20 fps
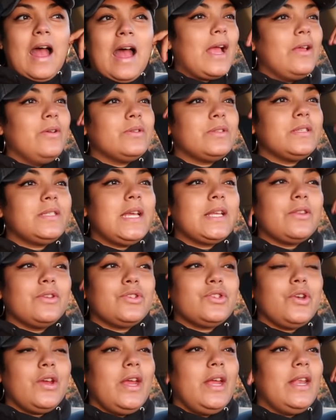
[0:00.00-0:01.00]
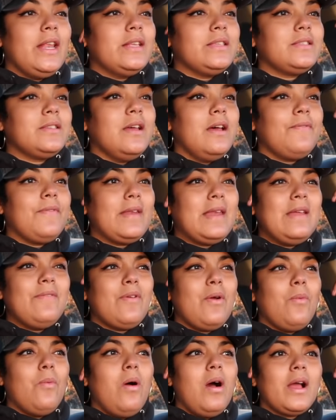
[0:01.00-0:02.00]
I used to take the train and stuff, and
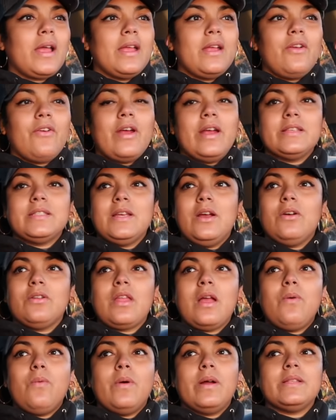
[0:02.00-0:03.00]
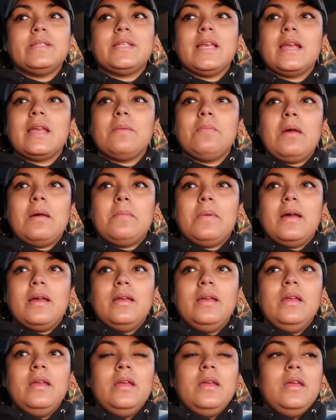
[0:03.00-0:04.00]
even walking crazy, hold on one second
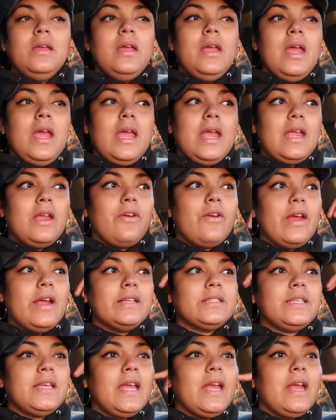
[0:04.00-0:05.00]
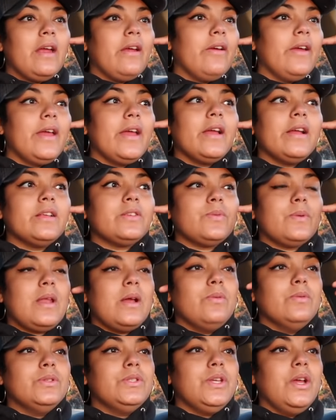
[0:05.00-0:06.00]
mama, in crazy areas when
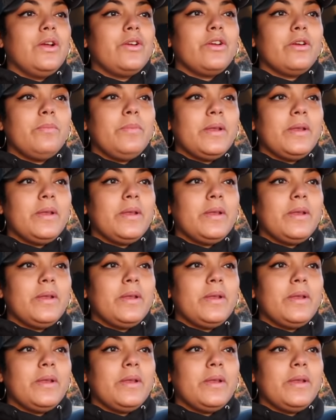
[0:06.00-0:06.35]
I was younger.